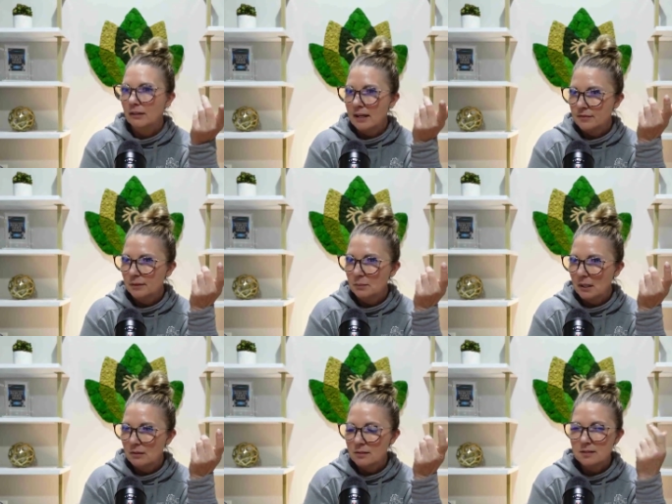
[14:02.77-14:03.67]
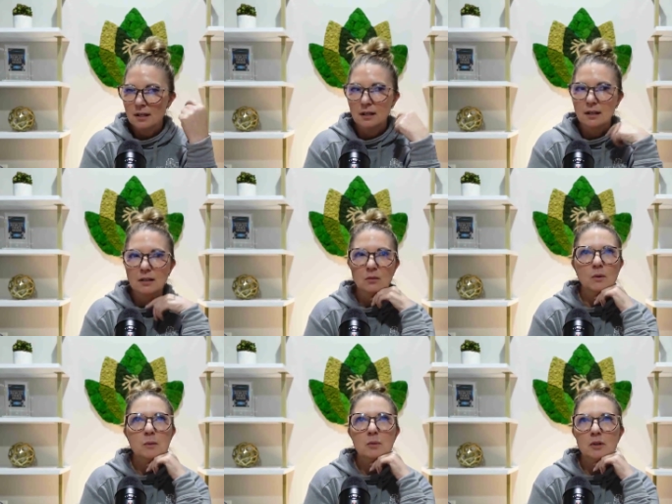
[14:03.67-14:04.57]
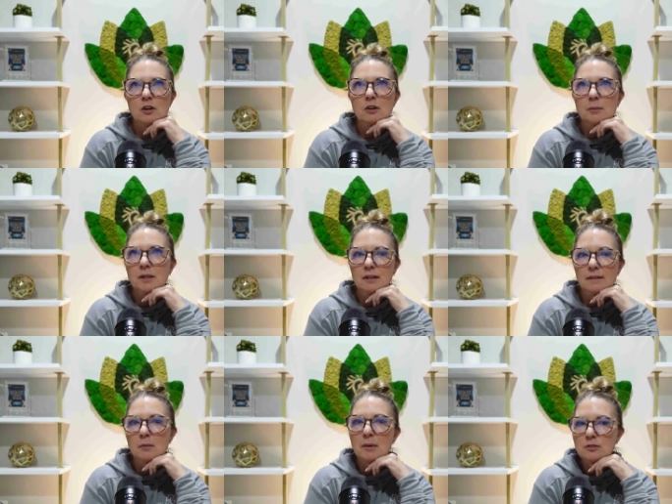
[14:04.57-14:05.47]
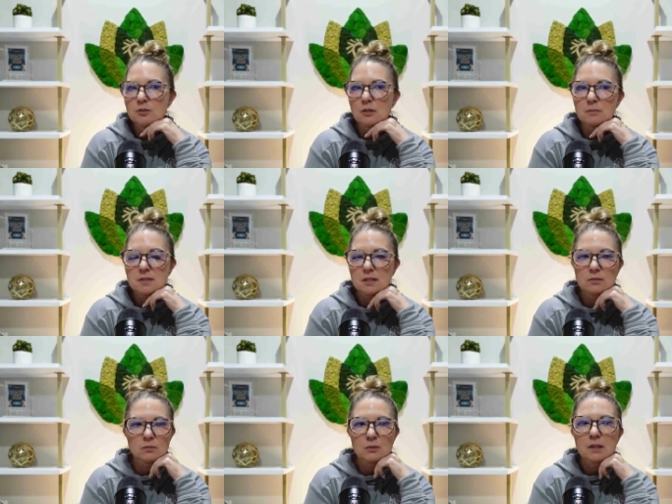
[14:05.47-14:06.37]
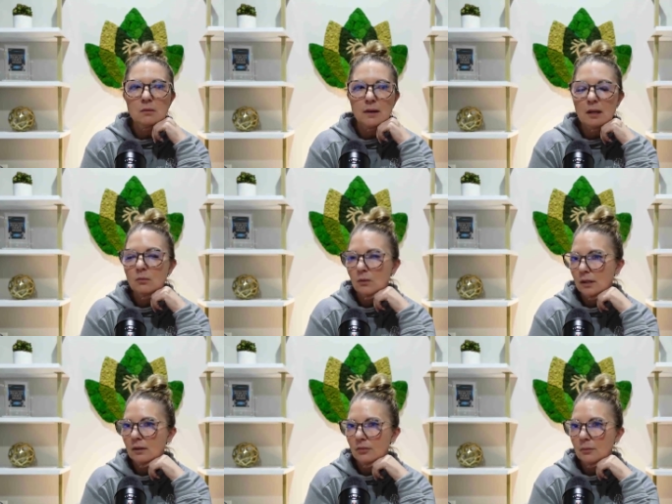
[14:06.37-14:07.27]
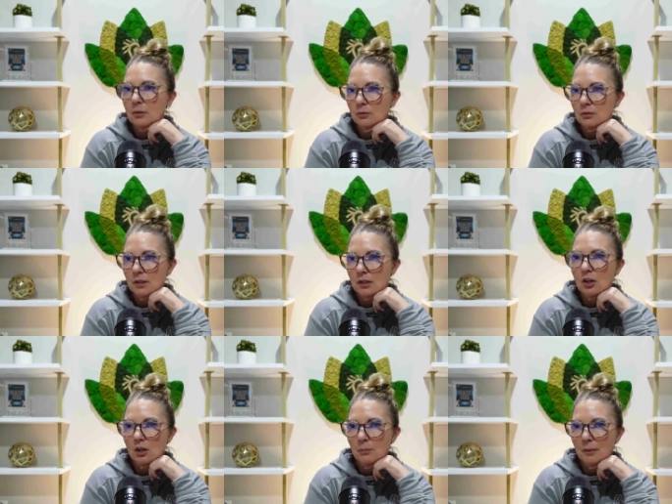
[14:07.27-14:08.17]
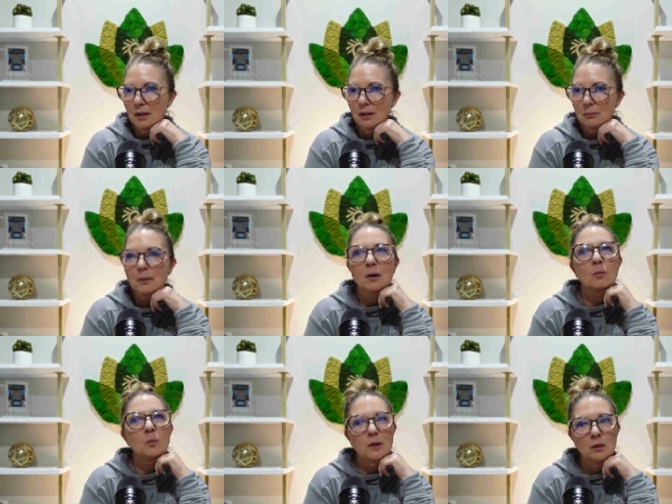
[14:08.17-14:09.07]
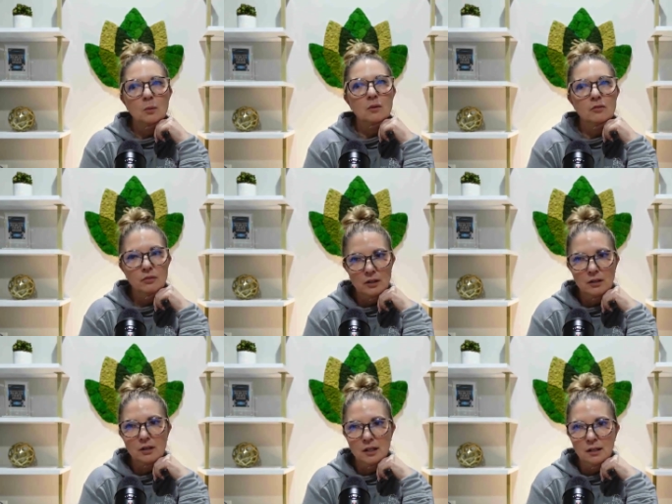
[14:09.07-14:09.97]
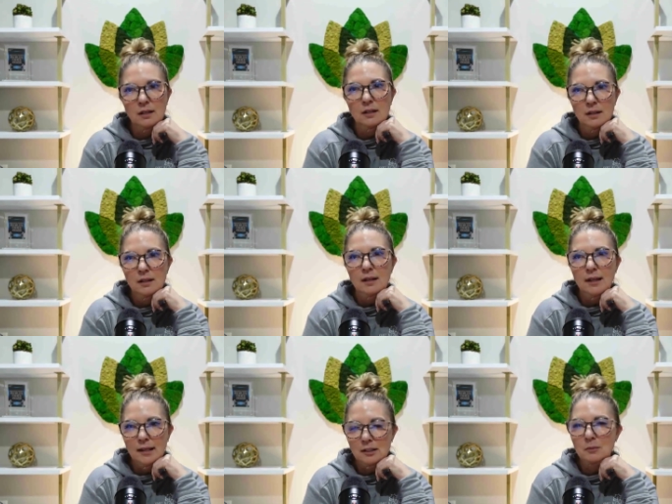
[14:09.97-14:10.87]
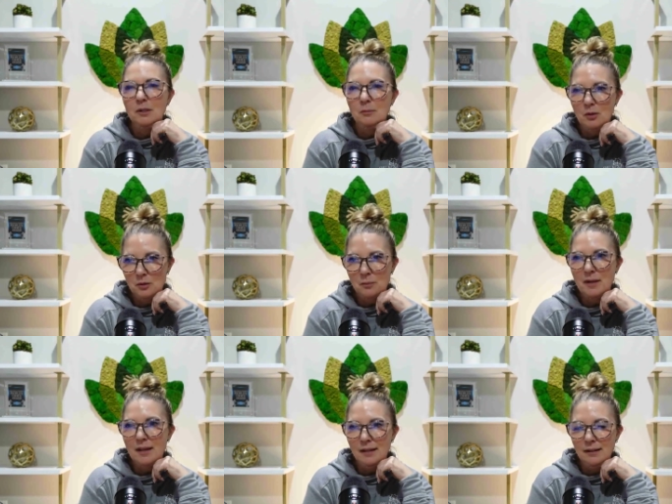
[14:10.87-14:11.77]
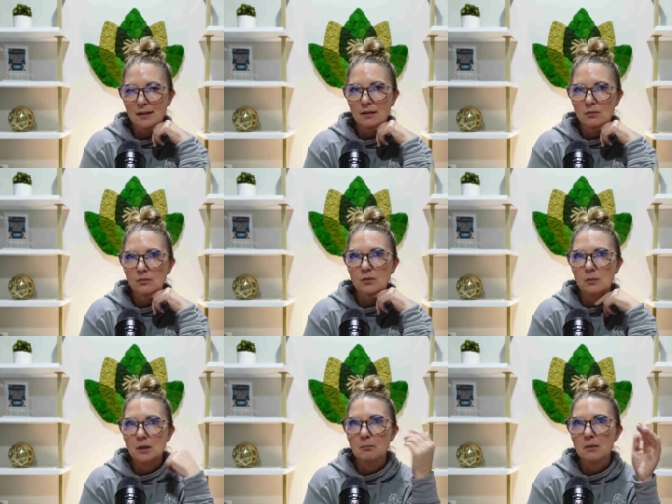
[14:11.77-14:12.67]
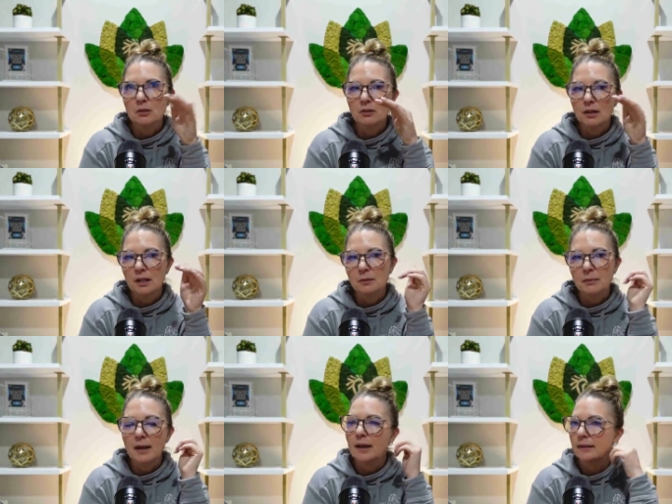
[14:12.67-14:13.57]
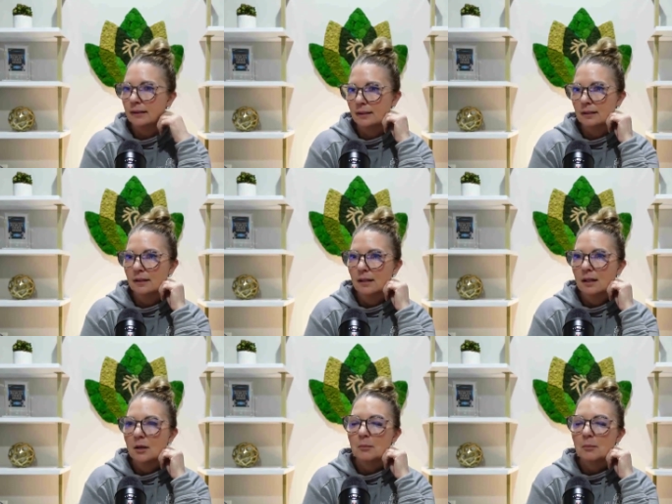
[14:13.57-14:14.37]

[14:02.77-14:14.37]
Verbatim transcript: last flip house, yep. and we put carpeting in the bedrooms. And we went with the builder grade carpet, but we were very yep. animate about the padding. We went mid grade padding, mm-hmm.